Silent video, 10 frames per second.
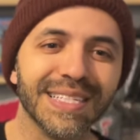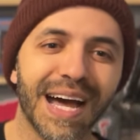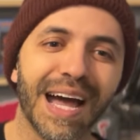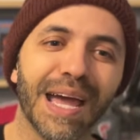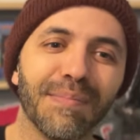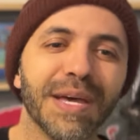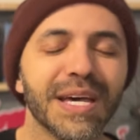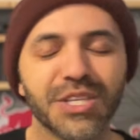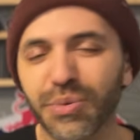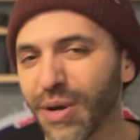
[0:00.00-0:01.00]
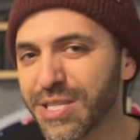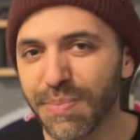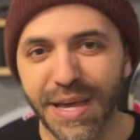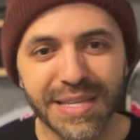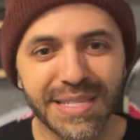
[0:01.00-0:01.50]
time. Swiss
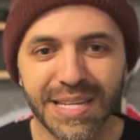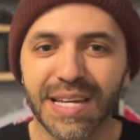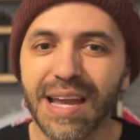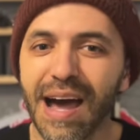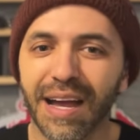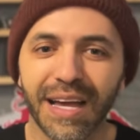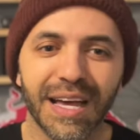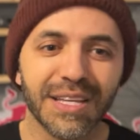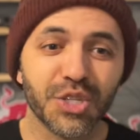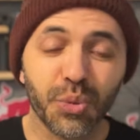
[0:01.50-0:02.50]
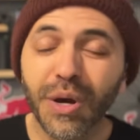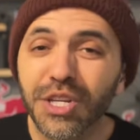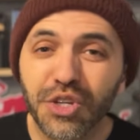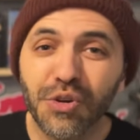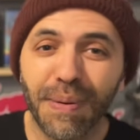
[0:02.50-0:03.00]
Miss, Tanaka's,
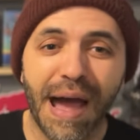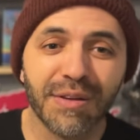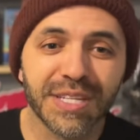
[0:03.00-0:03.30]
22 pounds